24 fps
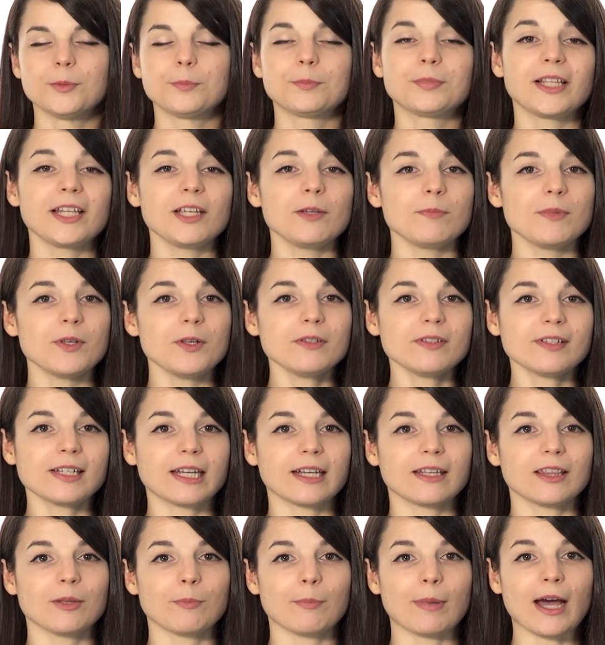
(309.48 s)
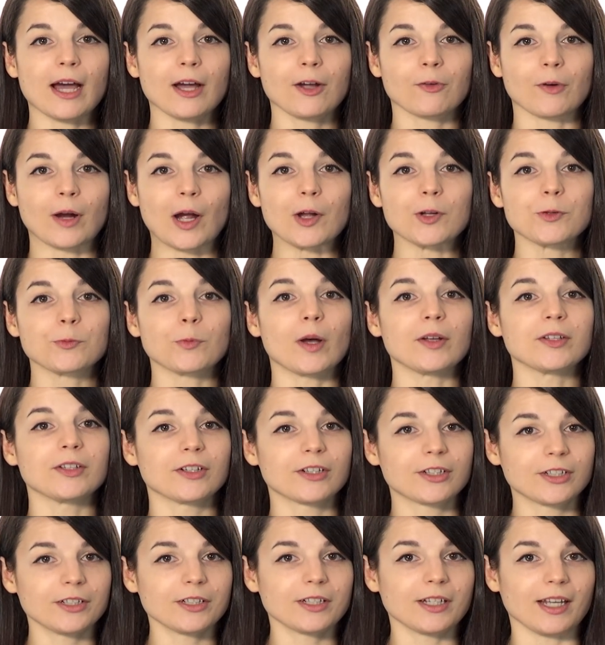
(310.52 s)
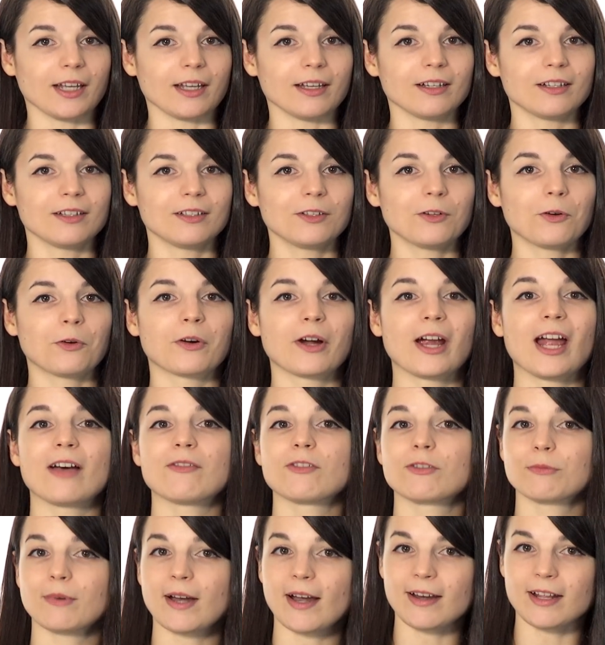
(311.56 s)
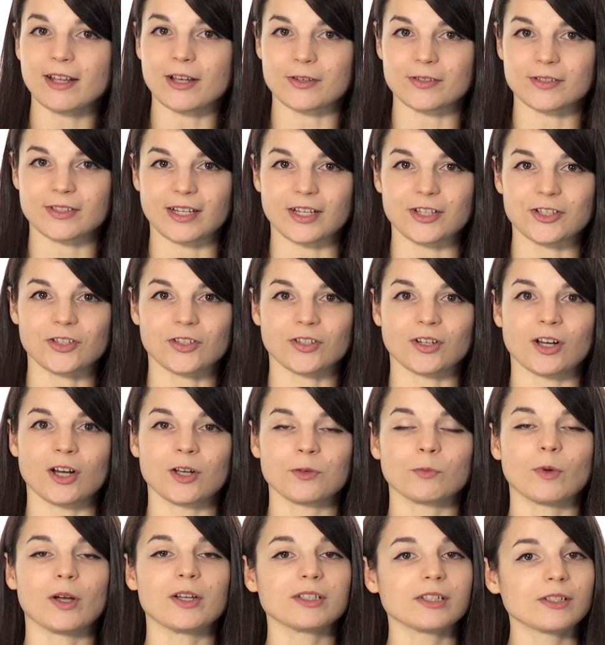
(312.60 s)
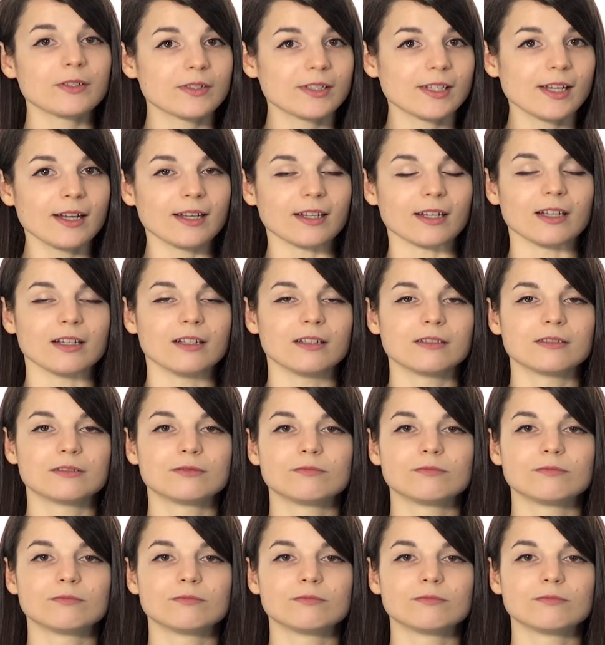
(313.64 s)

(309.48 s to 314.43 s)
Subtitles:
Play music in the background while you're cooking, or have a radio station on while you study.